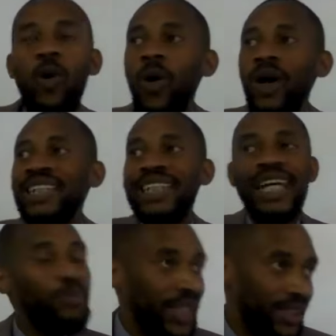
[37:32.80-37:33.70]
What does
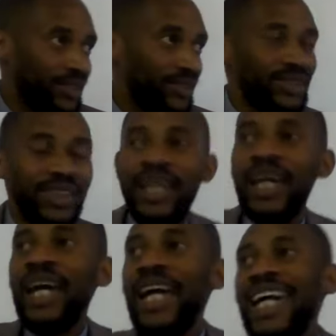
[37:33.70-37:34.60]
that mean?
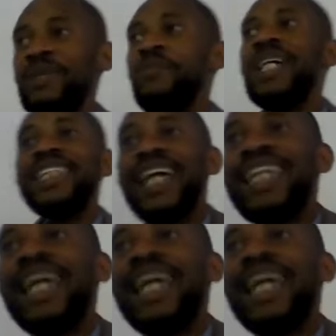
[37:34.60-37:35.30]
It means that